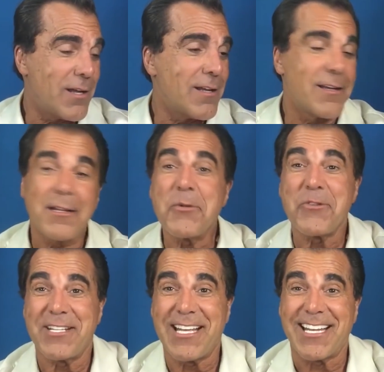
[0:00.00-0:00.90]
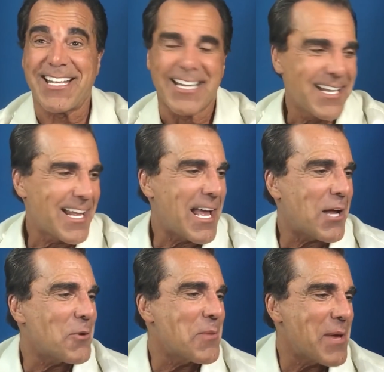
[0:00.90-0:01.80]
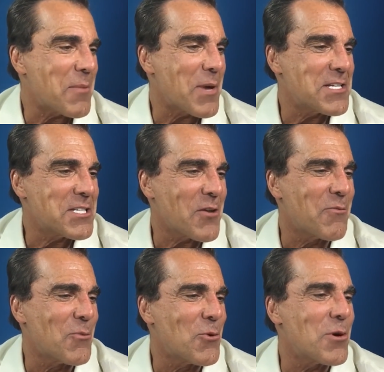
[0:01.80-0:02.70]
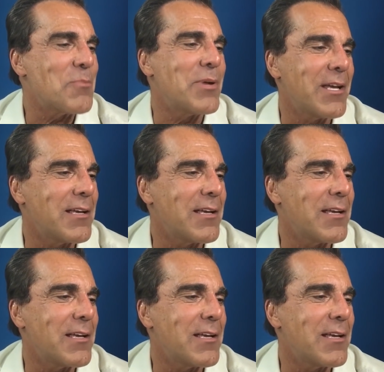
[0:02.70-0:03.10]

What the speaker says: Let me read that again. How do I make myself more